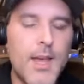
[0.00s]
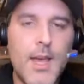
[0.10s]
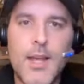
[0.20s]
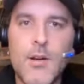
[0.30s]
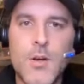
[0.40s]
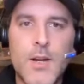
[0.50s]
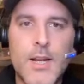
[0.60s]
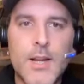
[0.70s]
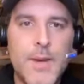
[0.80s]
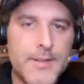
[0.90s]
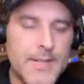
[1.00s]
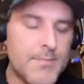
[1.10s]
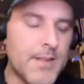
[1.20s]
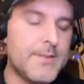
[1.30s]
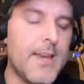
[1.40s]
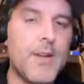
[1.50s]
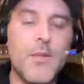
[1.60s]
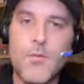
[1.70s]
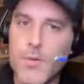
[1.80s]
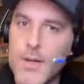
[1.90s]
And, and, you're talking about a team that's seven
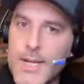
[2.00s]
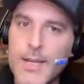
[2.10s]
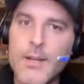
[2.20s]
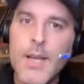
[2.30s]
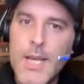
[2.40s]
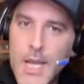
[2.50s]
and three and